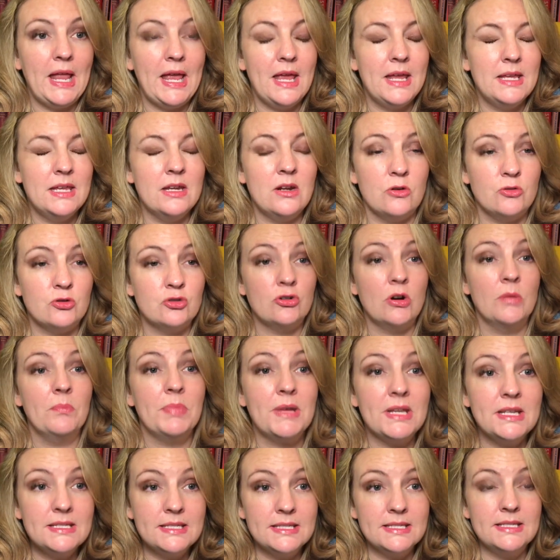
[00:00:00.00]
you know, Trump
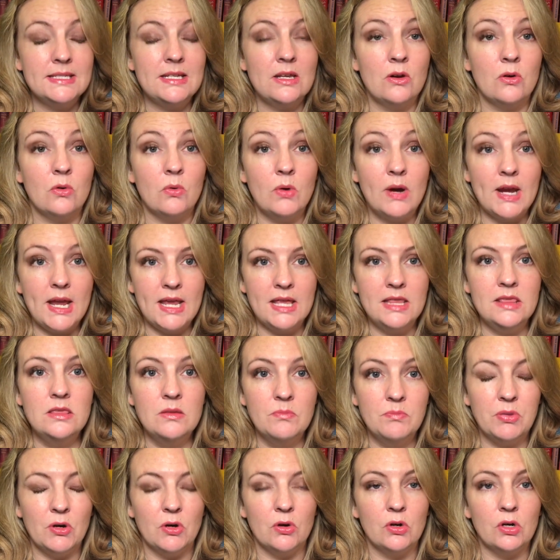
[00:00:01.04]
is still in the
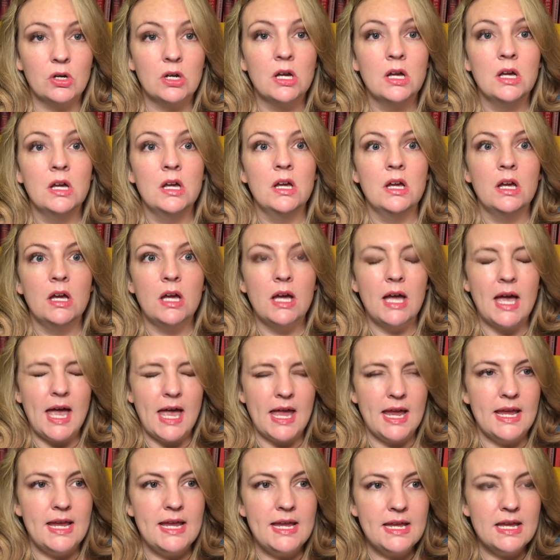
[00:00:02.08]
book
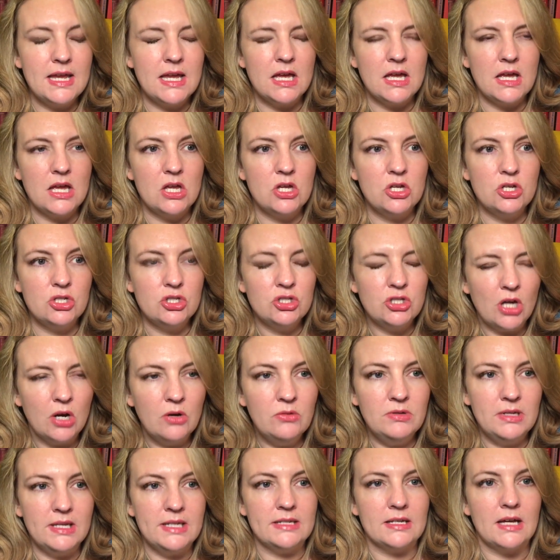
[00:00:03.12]
a show
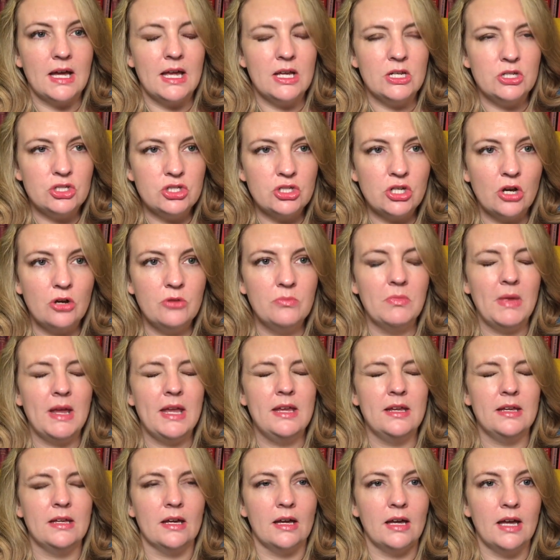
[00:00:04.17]
leader, a
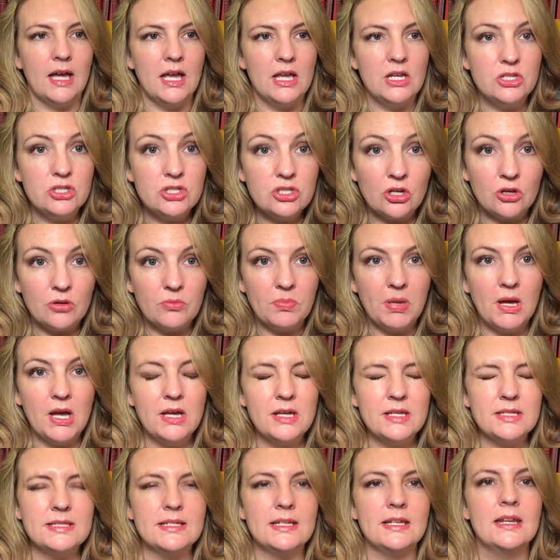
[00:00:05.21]
showmaker, a show
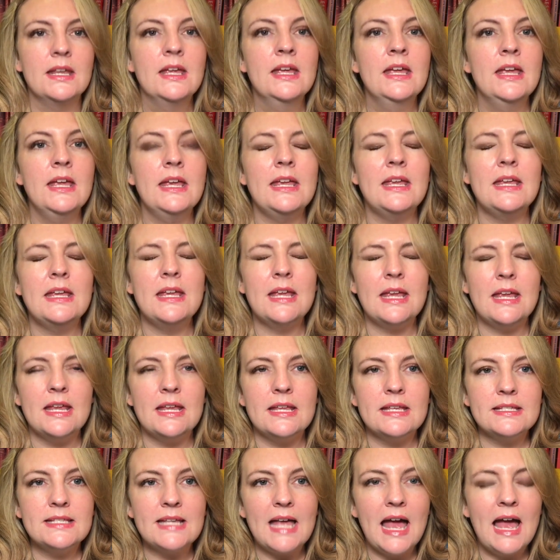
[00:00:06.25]
person. He
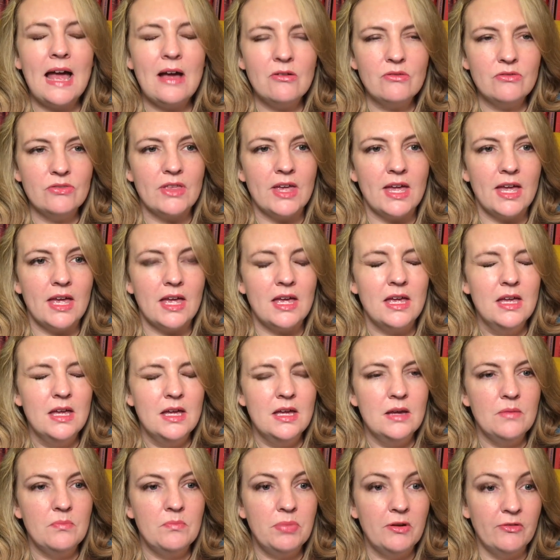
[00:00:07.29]
is out there
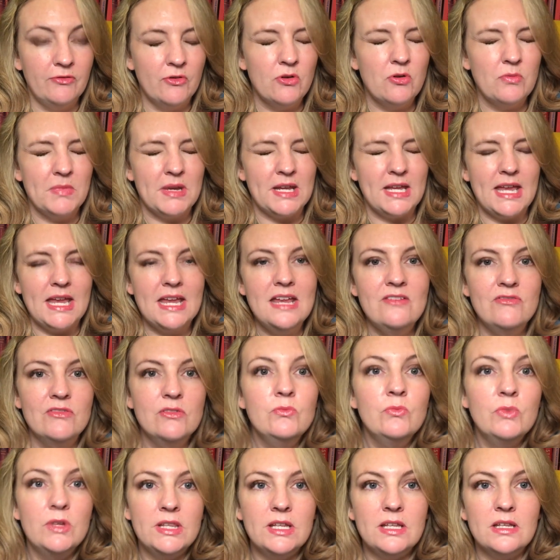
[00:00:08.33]
performing
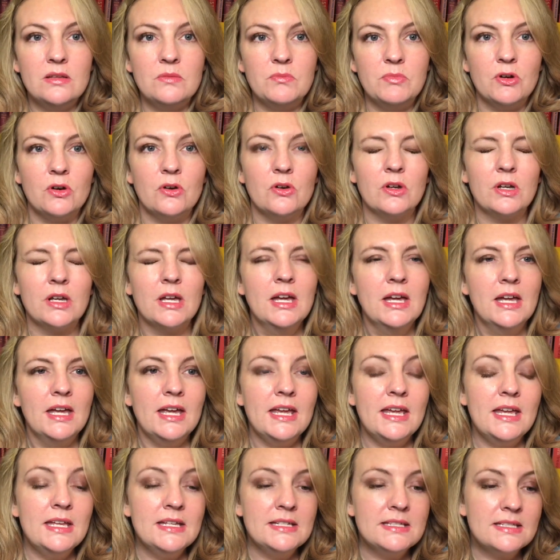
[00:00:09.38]
even within the book.
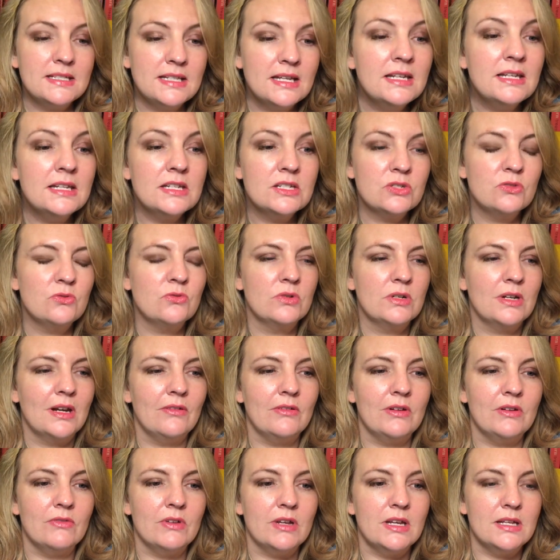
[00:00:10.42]
It's an
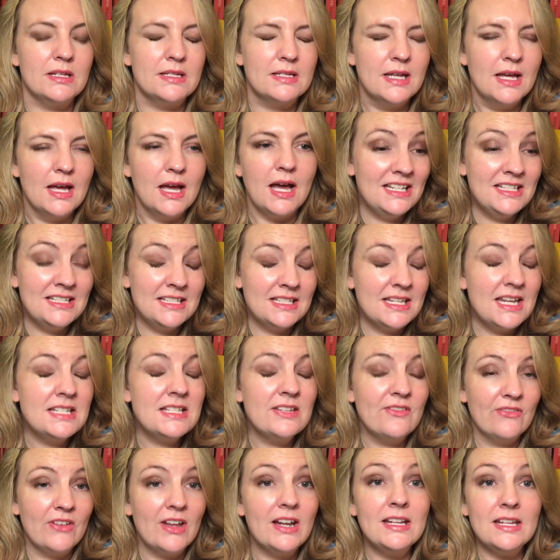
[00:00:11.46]
extraordinary read. It's
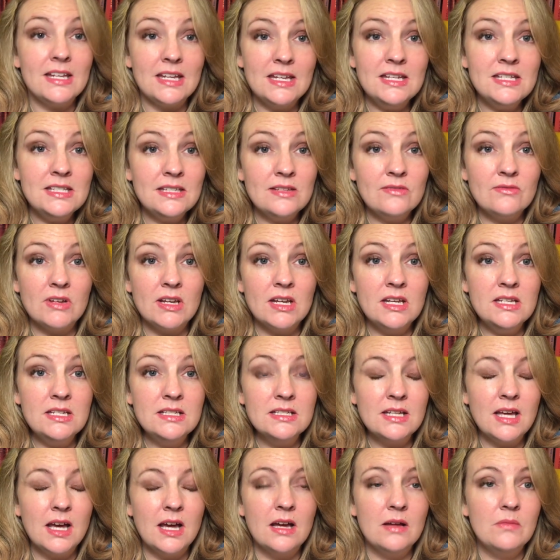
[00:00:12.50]
a fairly easy
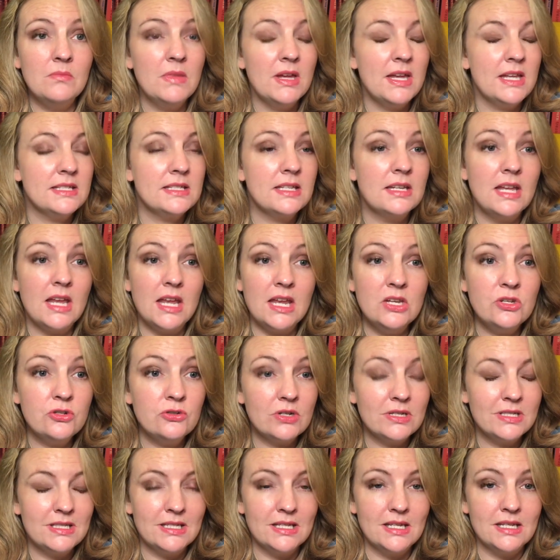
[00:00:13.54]
read. It's an
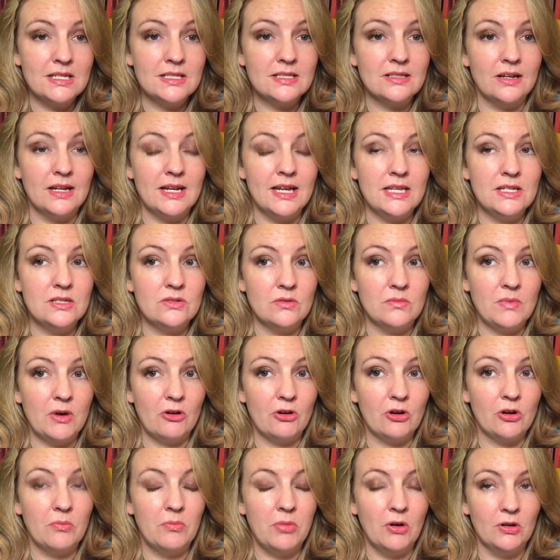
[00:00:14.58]
interesting insight into
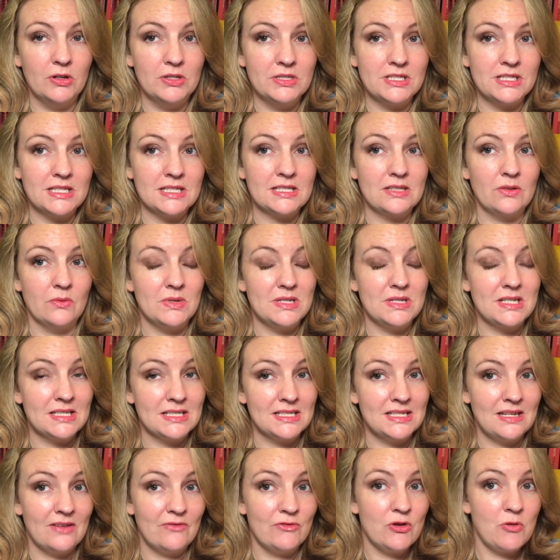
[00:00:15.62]
American politics, though it
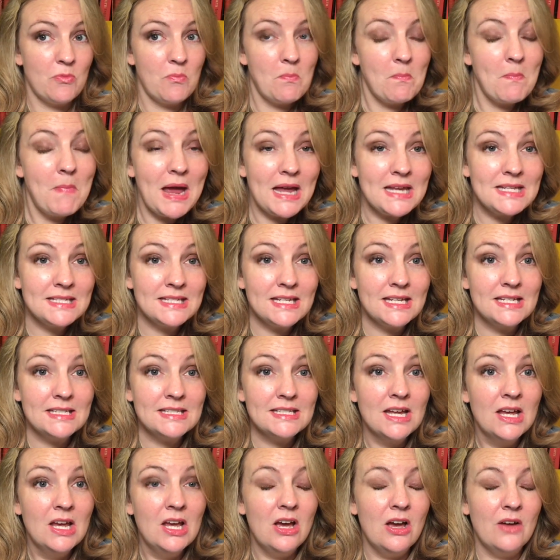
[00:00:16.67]
doesn't give you masses
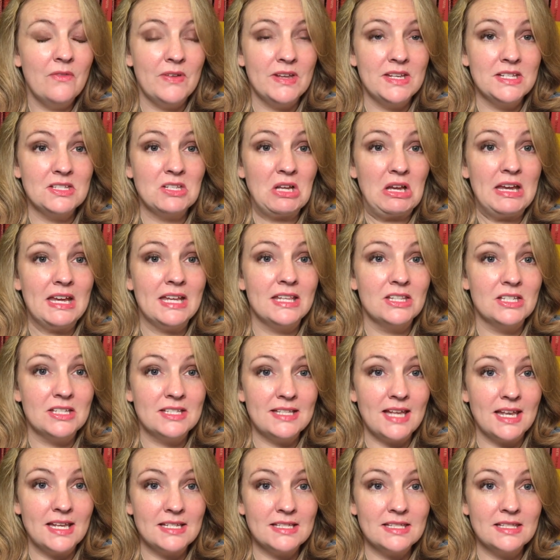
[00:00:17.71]
of insight in the
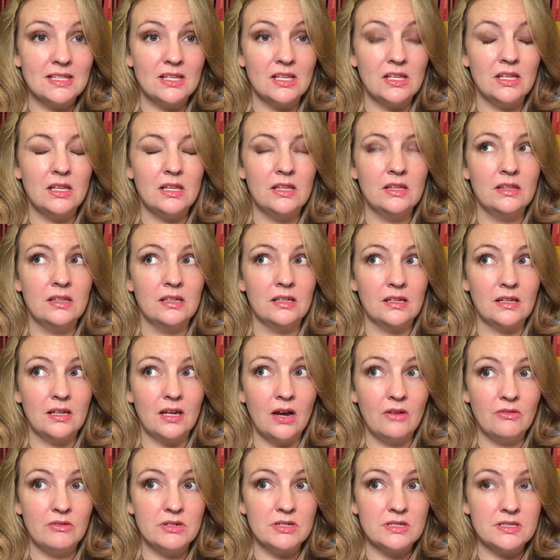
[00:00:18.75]
sense that the
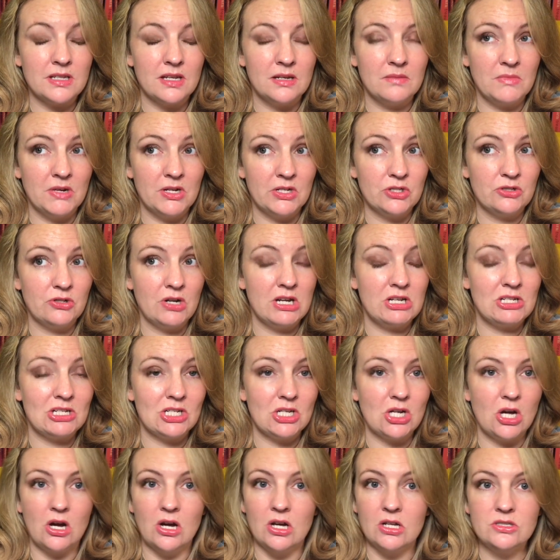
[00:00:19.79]
current
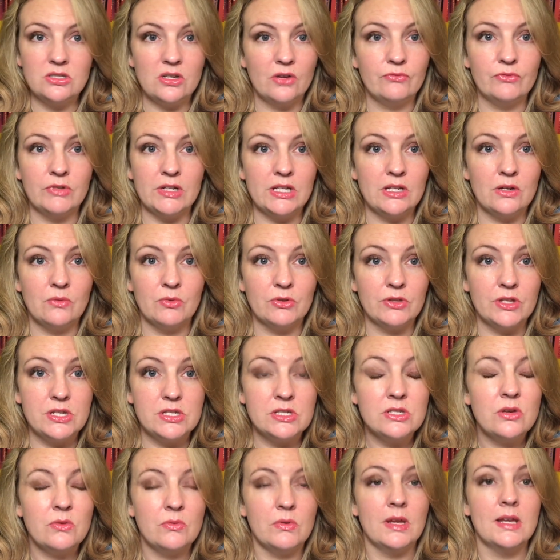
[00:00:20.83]
administration don't really know what they're
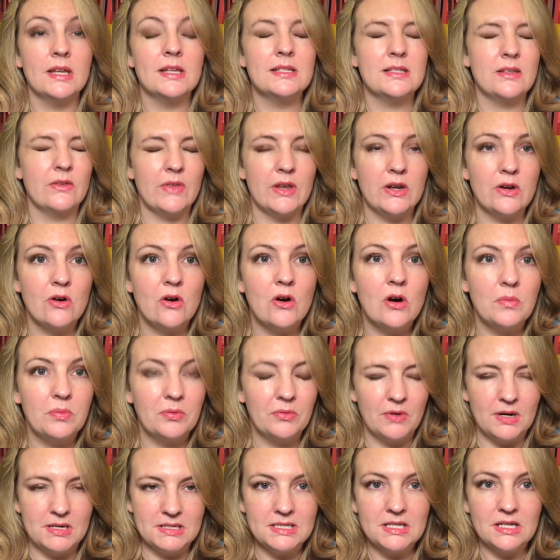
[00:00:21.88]
doing, so they're not
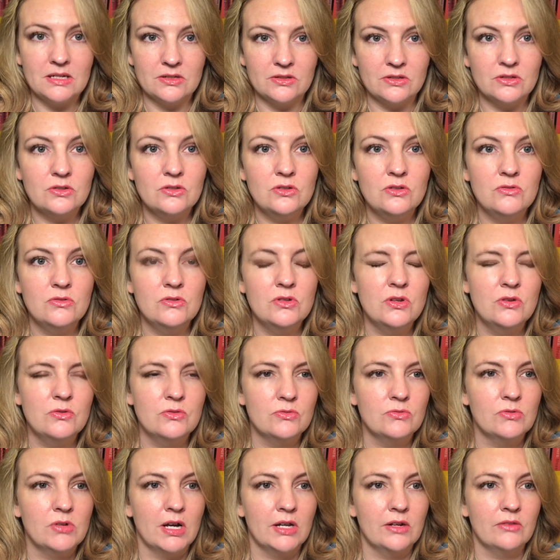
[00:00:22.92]
operating under the
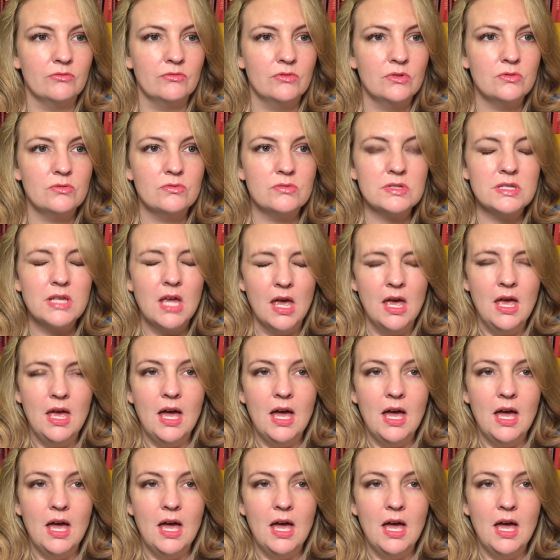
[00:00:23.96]
usual kind of rules.